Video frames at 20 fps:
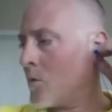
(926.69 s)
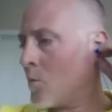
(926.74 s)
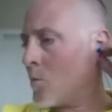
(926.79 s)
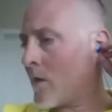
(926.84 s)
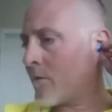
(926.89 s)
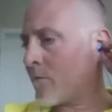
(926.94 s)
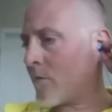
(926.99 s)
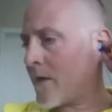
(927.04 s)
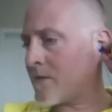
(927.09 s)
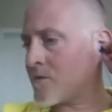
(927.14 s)

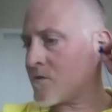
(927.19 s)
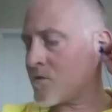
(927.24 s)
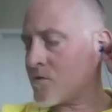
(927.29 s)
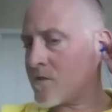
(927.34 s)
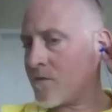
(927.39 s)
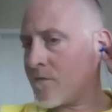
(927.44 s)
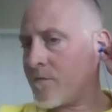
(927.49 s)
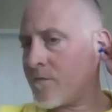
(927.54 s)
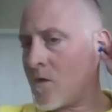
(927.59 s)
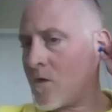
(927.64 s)
whoever answers
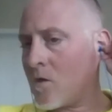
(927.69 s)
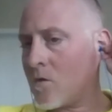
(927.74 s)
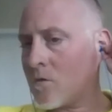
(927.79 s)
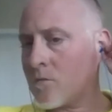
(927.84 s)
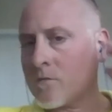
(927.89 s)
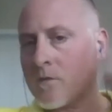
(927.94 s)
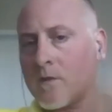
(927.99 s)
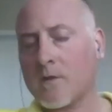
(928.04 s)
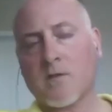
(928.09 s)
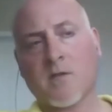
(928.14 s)
the
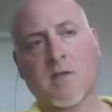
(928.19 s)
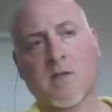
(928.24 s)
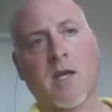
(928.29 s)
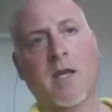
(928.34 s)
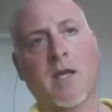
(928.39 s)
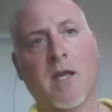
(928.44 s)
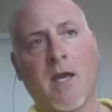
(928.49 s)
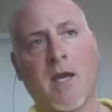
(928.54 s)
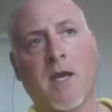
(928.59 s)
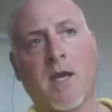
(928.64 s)
phone
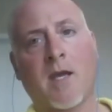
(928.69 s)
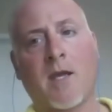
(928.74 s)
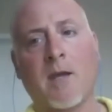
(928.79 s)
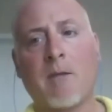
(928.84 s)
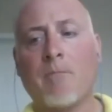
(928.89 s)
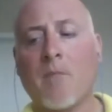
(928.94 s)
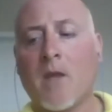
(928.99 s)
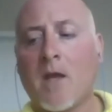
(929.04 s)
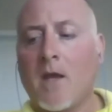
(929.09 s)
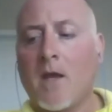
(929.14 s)
saying, hey,